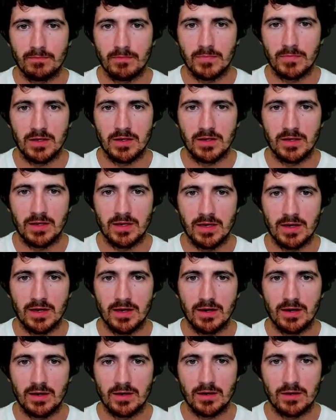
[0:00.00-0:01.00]

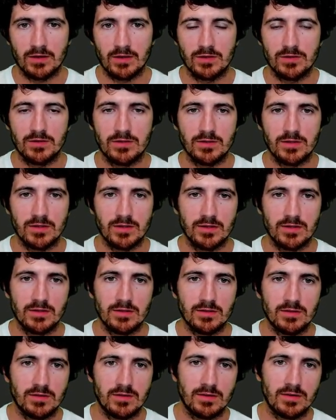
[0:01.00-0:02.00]
media
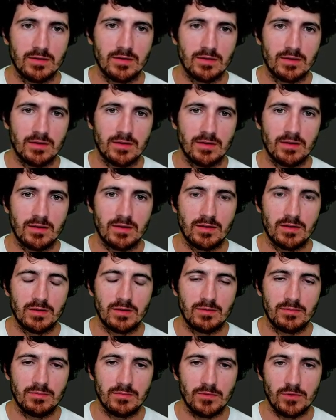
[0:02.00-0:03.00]
content.
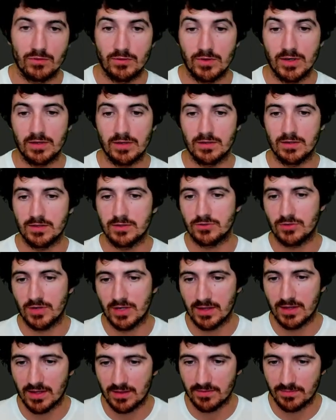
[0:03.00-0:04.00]
All right, let's
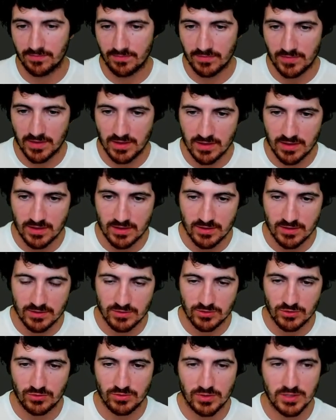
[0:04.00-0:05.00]
try that.
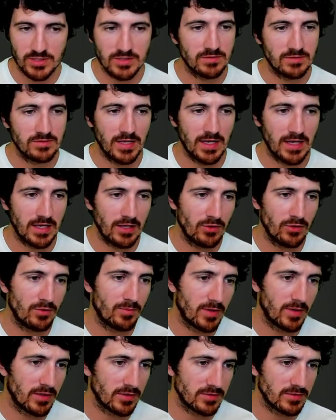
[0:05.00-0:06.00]
So just take a
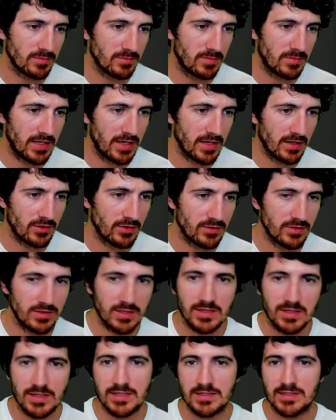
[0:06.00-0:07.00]
look, because media
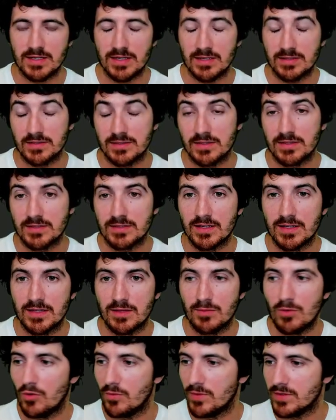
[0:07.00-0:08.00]
content doesn't exist at
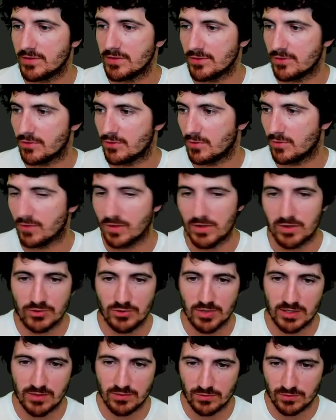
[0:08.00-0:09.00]
the moment. So what we're
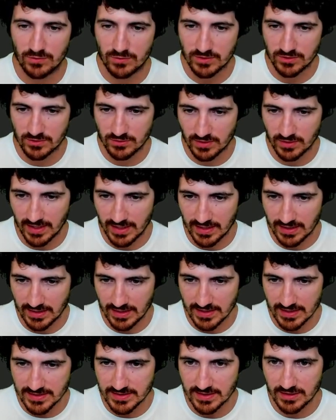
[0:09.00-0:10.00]
trying to do is to get
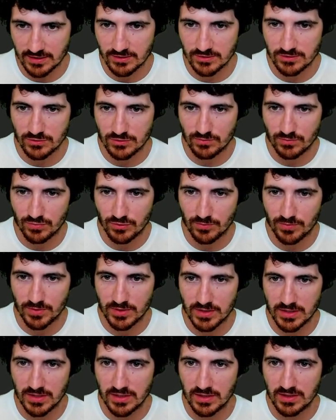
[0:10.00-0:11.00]
it as a custom
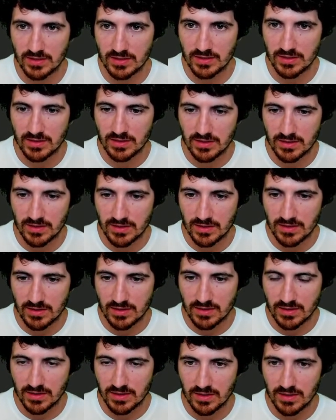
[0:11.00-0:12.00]
property.
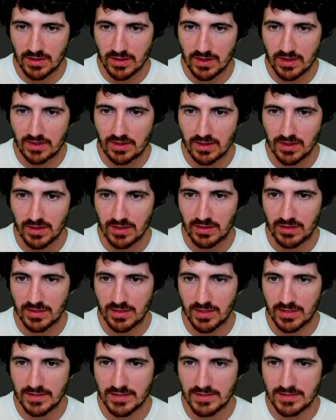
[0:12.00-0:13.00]

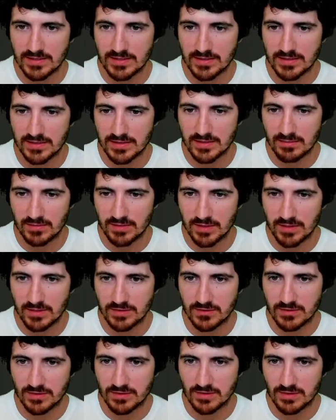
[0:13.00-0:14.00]
And that doesn't seem like
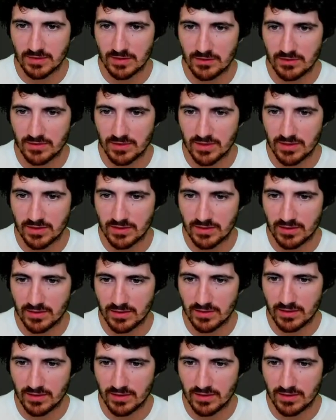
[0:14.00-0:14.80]
it's working, right?